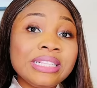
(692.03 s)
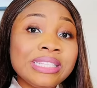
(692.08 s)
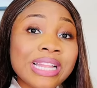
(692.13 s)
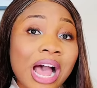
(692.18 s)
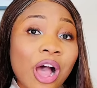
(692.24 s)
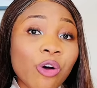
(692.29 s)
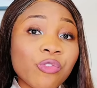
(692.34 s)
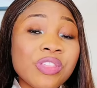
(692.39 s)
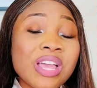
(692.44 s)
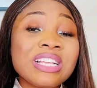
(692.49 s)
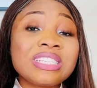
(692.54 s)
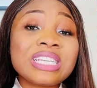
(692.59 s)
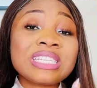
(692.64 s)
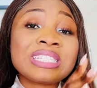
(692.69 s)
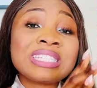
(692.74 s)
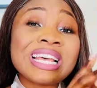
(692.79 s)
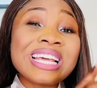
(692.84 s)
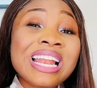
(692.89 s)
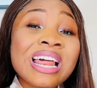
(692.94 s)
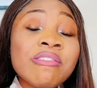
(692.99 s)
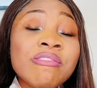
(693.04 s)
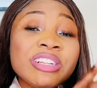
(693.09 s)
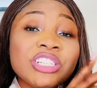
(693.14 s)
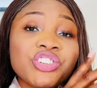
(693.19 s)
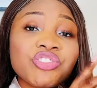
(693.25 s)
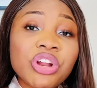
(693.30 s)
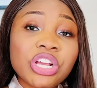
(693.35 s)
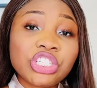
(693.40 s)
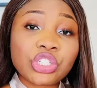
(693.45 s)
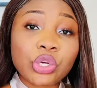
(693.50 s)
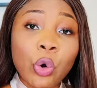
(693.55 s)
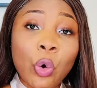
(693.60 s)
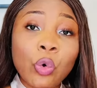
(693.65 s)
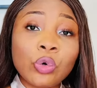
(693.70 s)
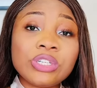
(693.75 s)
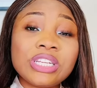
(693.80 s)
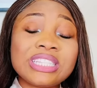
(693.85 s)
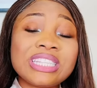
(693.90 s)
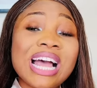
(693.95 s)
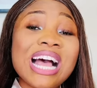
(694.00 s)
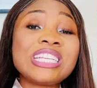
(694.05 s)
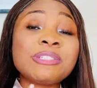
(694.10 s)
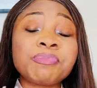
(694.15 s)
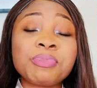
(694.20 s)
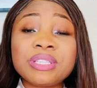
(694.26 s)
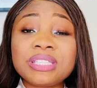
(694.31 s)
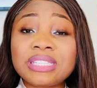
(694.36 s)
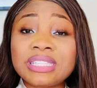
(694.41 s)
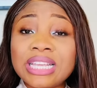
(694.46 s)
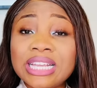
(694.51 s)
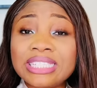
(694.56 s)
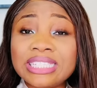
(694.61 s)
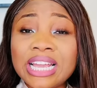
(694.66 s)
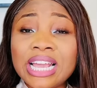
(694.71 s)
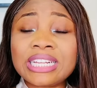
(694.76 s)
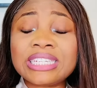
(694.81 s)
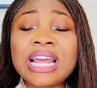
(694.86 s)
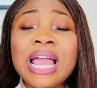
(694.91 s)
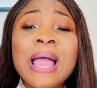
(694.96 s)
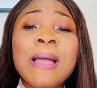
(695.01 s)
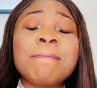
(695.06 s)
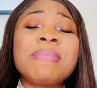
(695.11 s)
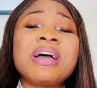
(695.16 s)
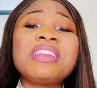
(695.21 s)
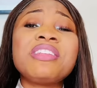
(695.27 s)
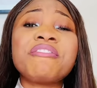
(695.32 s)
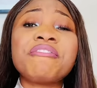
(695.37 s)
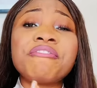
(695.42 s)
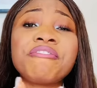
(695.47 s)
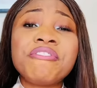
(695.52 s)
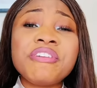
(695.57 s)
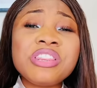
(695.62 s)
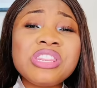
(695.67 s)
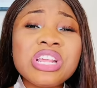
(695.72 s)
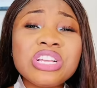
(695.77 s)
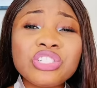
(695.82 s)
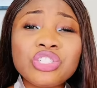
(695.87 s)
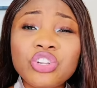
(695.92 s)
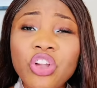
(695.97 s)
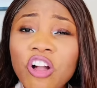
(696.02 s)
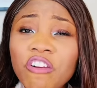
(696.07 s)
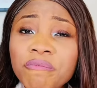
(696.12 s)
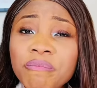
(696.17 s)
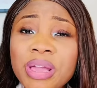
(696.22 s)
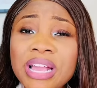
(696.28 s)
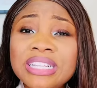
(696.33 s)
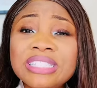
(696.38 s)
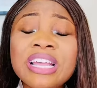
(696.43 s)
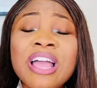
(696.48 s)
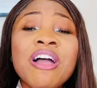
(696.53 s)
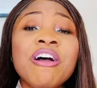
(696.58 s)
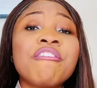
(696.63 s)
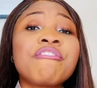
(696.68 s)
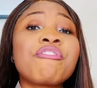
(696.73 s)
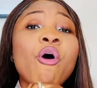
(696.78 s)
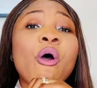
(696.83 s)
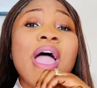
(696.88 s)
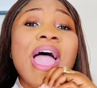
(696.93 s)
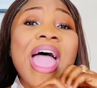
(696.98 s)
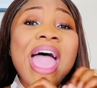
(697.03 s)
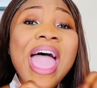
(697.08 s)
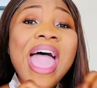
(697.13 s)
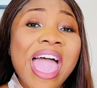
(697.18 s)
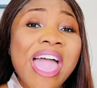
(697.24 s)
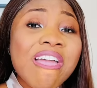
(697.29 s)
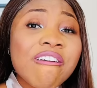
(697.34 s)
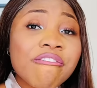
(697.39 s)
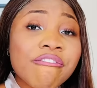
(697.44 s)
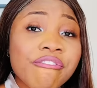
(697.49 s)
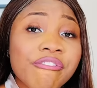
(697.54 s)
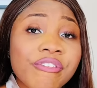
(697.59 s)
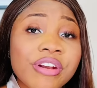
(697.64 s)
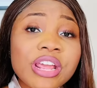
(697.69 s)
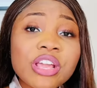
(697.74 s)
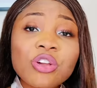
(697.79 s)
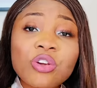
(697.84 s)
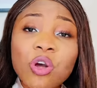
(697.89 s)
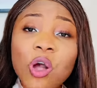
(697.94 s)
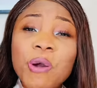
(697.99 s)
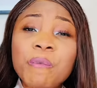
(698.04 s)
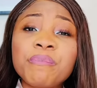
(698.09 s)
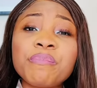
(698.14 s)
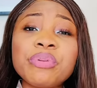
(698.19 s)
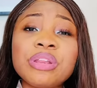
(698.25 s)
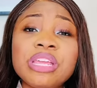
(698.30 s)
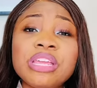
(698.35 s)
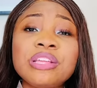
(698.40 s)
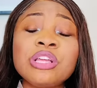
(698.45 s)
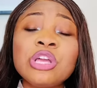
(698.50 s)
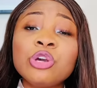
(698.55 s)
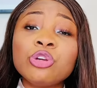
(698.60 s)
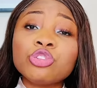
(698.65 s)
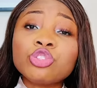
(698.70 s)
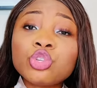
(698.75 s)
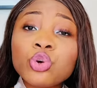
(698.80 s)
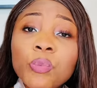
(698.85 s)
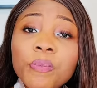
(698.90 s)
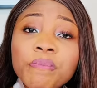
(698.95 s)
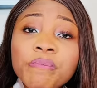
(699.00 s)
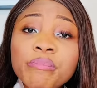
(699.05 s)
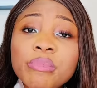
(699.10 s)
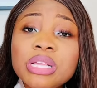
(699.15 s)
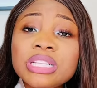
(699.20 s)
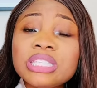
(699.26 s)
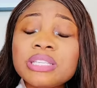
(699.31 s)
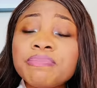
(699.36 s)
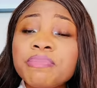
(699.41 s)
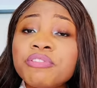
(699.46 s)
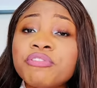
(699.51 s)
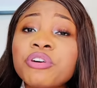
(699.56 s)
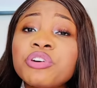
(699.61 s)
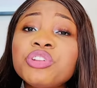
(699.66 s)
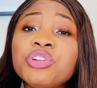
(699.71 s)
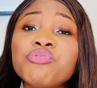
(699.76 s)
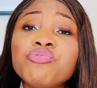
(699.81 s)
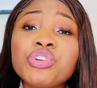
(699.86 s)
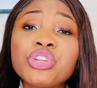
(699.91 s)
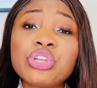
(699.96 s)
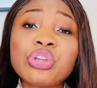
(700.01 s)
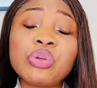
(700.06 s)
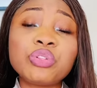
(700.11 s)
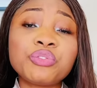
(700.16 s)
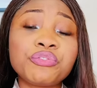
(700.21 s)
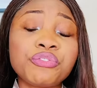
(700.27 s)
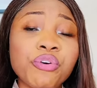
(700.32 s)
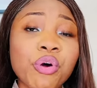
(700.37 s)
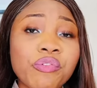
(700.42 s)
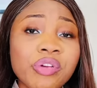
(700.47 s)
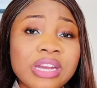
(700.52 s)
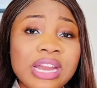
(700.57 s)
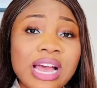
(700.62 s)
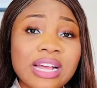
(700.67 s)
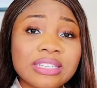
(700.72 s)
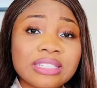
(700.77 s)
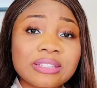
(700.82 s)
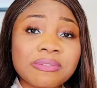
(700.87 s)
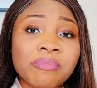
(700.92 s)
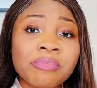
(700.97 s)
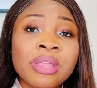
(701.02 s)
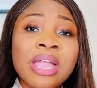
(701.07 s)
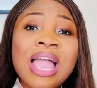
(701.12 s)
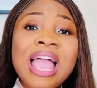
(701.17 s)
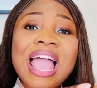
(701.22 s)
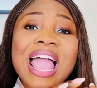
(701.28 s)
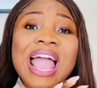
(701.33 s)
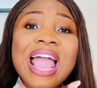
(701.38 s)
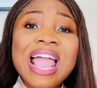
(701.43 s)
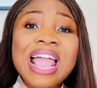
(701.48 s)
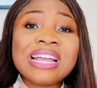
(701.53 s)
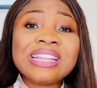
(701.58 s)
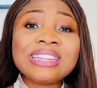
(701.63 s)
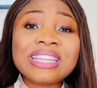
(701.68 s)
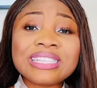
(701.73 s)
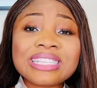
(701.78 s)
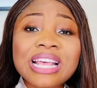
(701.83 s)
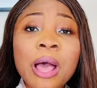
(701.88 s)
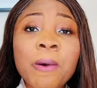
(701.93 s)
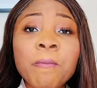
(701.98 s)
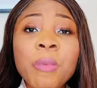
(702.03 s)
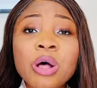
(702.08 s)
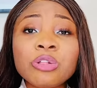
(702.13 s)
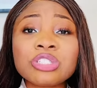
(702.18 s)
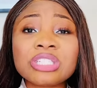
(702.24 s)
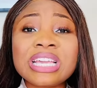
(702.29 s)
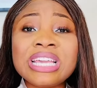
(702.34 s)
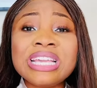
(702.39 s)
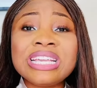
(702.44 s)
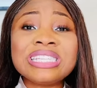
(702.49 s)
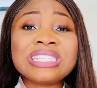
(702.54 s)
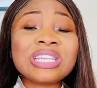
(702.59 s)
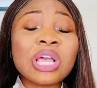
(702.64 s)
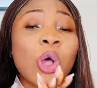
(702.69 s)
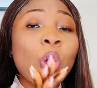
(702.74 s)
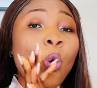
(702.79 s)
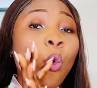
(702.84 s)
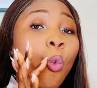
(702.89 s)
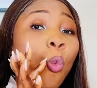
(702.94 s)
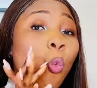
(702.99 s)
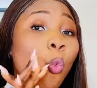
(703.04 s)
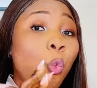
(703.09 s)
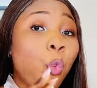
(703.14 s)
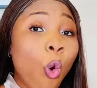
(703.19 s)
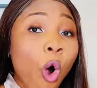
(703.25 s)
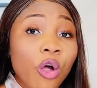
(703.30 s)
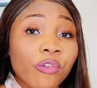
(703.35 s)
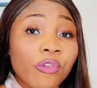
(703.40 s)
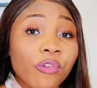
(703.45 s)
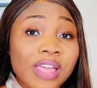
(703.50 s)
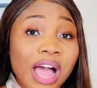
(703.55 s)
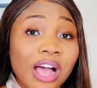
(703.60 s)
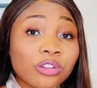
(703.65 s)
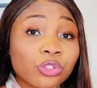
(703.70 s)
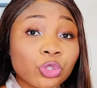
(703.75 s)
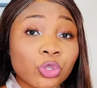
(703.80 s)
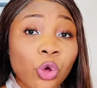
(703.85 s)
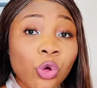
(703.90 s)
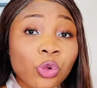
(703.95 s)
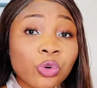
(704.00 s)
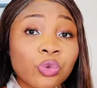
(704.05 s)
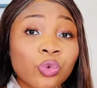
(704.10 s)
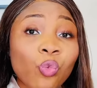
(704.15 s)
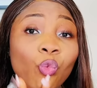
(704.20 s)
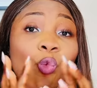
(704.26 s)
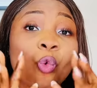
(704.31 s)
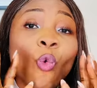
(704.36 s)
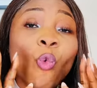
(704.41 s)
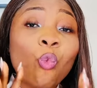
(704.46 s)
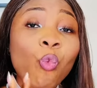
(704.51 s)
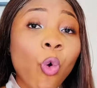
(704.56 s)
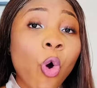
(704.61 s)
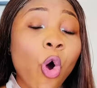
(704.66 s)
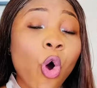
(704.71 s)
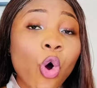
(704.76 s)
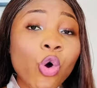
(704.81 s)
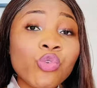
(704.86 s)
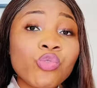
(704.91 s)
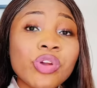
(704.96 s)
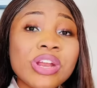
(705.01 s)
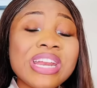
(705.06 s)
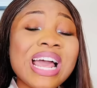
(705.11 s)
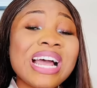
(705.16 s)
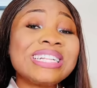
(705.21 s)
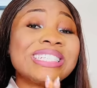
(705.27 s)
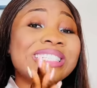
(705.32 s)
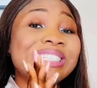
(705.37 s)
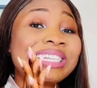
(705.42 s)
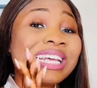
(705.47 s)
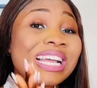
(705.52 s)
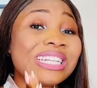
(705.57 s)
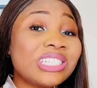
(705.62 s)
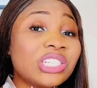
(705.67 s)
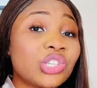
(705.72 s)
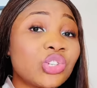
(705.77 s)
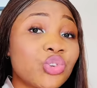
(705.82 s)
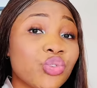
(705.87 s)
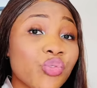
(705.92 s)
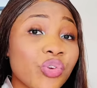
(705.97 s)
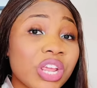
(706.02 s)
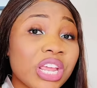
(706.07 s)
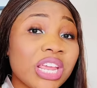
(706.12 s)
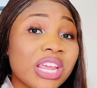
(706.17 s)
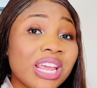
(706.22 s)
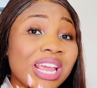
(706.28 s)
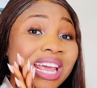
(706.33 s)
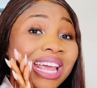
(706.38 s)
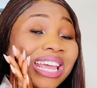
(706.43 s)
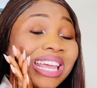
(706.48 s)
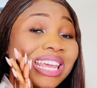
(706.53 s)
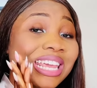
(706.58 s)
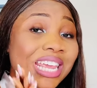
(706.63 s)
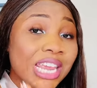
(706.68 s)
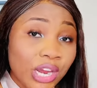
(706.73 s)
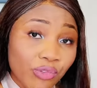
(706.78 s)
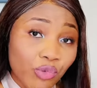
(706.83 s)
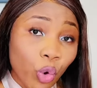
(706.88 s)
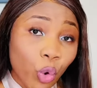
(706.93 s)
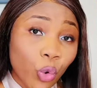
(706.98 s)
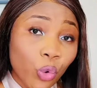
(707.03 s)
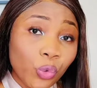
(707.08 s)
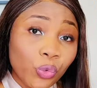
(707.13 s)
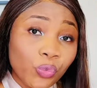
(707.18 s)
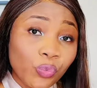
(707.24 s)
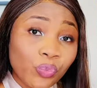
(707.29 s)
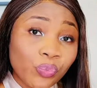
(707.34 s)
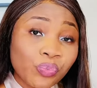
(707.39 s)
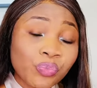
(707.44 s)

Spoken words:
Now, there's a salary threshold that has been stated by the Finnish government for every company to meet before they recruit foreigners. And this amount is 1,133 euro